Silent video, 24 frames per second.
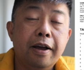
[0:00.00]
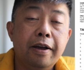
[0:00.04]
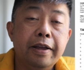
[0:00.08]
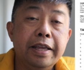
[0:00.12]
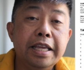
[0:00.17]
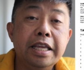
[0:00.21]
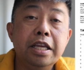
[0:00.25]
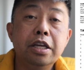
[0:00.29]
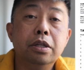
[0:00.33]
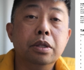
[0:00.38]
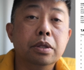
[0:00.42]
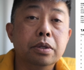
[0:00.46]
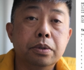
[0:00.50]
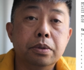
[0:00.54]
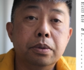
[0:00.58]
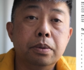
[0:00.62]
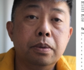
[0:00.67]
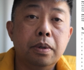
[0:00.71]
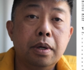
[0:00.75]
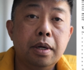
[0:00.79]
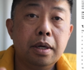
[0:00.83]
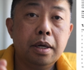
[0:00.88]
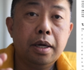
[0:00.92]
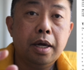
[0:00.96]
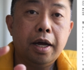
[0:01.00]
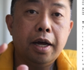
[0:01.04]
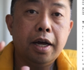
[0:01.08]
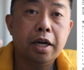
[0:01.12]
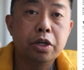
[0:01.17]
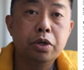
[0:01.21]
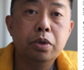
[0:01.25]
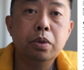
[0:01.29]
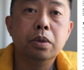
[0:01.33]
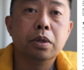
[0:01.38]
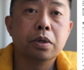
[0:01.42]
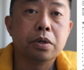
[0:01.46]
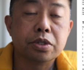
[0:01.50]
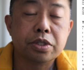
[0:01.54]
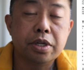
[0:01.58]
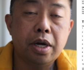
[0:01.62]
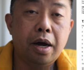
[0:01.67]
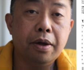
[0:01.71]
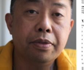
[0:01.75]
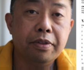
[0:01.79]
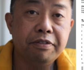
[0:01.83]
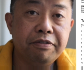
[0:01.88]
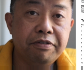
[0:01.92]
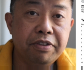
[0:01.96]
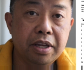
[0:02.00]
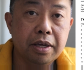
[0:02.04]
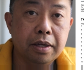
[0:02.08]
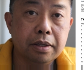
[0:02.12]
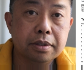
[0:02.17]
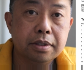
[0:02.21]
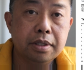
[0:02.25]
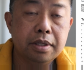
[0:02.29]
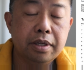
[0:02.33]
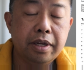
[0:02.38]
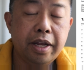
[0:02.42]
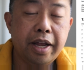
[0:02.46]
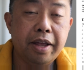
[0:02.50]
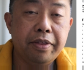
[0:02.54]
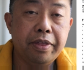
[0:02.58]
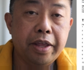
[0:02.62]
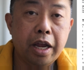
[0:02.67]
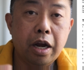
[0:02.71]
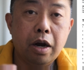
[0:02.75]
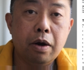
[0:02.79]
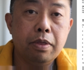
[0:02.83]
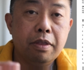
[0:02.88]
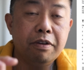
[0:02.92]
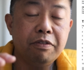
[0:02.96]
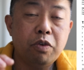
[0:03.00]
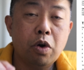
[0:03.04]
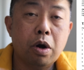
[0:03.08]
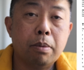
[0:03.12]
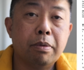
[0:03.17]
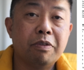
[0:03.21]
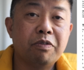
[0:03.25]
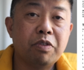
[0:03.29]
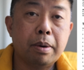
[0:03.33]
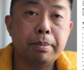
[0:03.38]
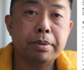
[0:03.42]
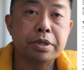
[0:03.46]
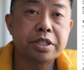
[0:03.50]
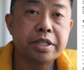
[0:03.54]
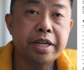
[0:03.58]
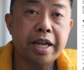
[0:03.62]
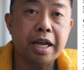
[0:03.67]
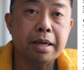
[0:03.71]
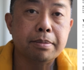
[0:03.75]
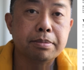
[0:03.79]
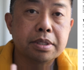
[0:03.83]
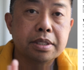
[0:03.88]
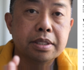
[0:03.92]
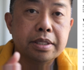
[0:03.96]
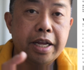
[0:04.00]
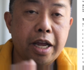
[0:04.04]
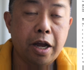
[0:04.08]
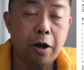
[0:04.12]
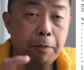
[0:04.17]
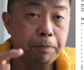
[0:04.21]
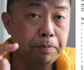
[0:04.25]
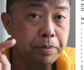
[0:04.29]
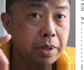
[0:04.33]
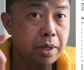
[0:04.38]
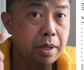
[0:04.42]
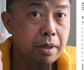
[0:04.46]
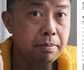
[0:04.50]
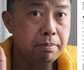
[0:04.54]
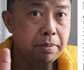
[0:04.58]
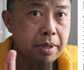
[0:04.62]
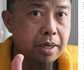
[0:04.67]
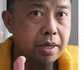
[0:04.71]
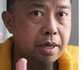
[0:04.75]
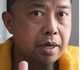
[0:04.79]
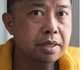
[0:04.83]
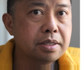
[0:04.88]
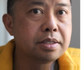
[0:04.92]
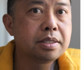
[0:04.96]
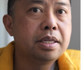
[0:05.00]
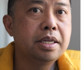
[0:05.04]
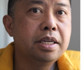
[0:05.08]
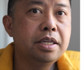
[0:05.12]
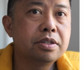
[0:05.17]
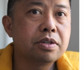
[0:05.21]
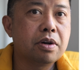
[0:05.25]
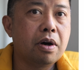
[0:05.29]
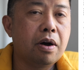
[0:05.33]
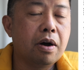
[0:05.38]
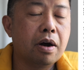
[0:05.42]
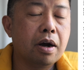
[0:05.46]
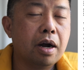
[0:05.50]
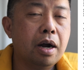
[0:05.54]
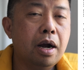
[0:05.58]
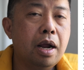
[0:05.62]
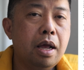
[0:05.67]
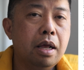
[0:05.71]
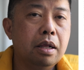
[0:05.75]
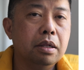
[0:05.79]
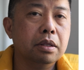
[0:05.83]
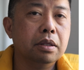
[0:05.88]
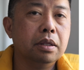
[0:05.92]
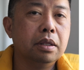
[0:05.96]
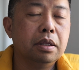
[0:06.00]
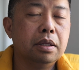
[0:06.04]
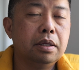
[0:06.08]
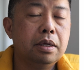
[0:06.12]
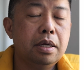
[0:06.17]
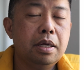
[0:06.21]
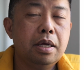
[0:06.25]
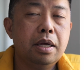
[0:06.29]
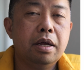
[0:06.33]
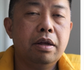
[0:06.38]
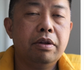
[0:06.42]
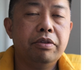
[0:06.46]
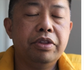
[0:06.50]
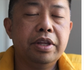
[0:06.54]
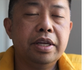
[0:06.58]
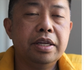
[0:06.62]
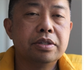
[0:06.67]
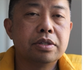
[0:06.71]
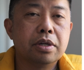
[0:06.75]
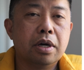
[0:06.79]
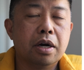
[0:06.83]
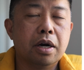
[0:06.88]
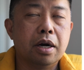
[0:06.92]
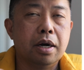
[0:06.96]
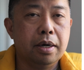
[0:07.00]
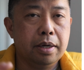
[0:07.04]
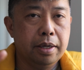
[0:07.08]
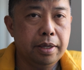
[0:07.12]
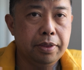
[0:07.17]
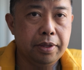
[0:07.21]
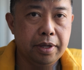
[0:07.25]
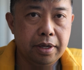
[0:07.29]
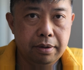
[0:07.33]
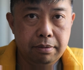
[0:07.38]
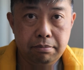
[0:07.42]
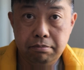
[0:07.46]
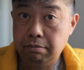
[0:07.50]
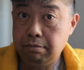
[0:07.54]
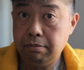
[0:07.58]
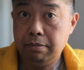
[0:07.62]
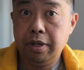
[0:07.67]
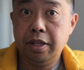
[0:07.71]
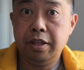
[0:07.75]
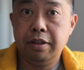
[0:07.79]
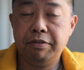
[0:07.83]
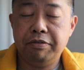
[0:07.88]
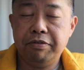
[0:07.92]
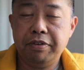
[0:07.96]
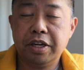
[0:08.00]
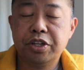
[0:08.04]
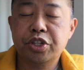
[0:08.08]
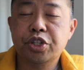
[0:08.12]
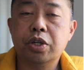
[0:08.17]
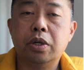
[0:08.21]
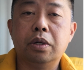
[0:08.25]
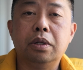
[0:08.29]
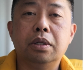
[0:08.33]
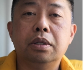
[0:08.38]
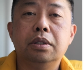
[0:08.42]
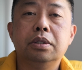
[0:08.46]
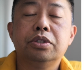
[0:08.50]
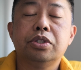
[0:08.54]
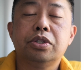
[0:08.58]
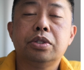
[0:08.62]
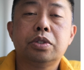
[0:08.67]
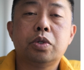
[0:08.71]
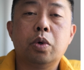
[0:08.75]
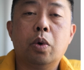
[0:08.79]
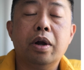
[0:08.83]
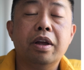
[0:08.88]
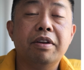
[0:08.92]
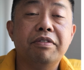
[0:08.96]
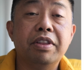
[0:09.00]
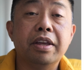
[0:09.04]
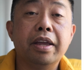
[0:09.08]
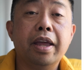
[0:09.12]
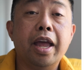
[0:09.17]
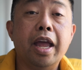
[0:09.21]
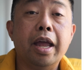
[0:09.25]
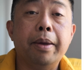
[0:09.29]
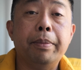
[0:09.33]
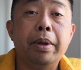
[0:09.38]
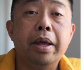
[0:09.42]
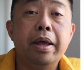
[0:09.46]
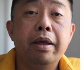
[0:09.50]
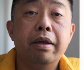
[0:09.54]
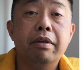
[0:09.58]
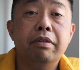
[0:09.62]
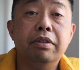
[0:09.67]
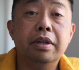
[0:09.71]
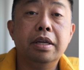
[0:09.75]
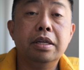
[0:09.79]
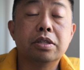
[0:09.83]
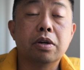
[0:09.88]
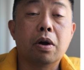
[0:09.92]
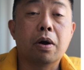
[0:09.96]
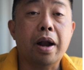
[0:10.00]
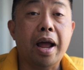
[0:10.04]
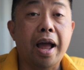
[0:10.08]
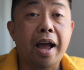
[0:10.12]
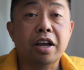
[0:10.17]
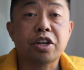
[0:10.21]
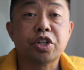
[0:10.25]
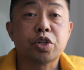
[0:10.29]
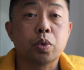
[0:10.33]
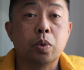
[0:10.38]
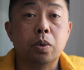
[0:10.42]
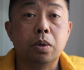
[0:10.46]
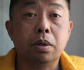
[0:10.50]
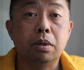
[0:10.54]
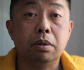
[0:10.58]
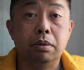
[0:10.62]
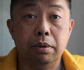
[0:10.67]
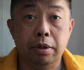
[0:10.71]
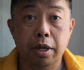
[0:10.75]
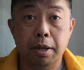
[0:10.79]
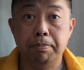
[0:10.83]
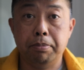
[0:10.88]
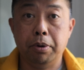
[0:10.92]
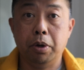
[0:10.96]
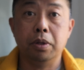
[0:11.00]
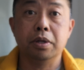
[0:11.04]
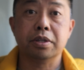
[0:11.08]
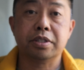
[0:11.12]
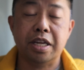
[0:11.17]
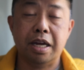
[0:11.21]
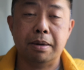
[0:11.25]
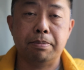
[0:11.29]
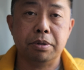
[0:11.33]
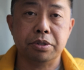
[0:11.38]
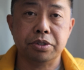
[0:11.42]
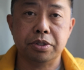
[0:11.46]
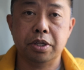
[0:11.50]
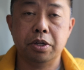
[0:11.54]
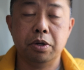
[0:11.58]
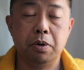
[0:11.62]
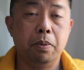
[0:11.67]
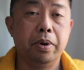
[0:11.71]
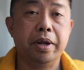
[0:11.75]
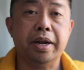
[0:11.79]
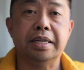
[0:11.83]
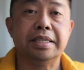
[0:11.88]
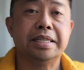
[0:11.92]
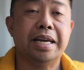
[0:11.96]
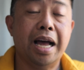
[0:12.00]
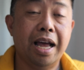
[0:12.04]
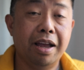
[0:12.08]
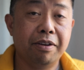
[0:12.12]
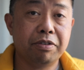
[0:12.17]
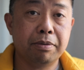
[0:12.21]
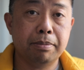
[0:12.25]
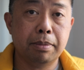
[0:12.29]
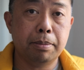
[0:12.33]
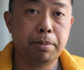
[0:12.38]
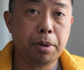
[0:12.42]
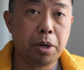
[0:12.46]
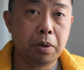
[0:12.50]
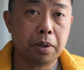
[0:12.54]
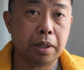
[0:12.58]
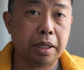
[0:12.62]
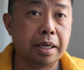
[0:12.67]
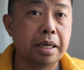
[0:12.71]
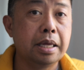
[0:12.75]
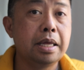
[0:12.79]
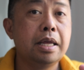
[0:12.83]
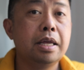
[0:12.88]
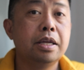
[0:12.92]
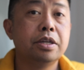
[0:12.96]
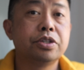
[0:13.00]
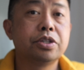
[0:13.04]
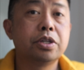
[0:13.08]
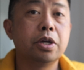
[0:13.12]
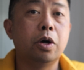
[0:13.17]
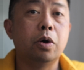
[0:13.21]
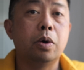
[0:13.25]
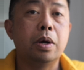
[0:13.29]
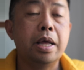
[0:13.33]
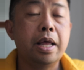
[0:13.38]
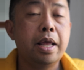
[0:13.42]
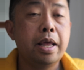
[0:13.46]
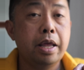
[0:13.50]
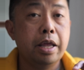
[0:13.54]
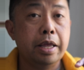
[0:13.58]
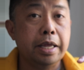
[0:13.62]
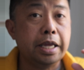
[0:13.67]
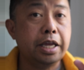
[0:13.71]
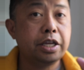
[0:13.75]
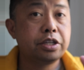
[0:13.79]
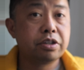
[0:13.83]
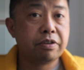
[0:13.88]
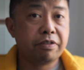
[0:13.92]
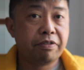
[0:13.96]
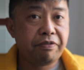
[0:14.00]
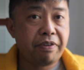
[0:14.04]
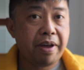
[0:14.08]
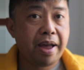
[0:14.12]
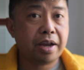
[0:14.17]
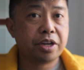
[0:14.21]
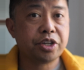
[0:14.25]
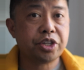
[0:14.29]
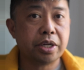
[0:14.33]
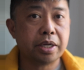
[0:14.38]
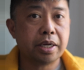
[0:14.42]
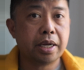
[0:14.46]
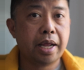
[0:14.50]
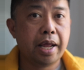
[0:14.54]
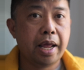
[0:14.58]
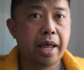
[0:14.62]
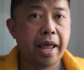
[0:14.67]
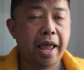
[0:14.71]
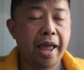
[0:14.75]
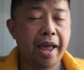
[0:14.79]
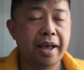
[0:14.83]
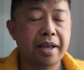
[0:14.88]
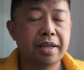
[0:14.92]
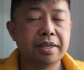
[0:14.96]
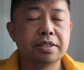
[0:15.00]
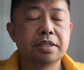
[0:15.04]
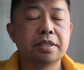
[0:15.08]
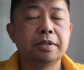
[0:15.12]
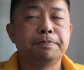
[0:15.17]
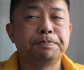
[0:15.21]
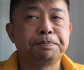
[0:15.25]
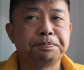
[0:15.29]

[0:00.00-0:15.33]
igloo coolers on the field, and they are in the form of rubber stamps. Now, because these are in the fictional story of the game, these are actual Ebola samples. You don't want to die from Ebola. So each of the faction has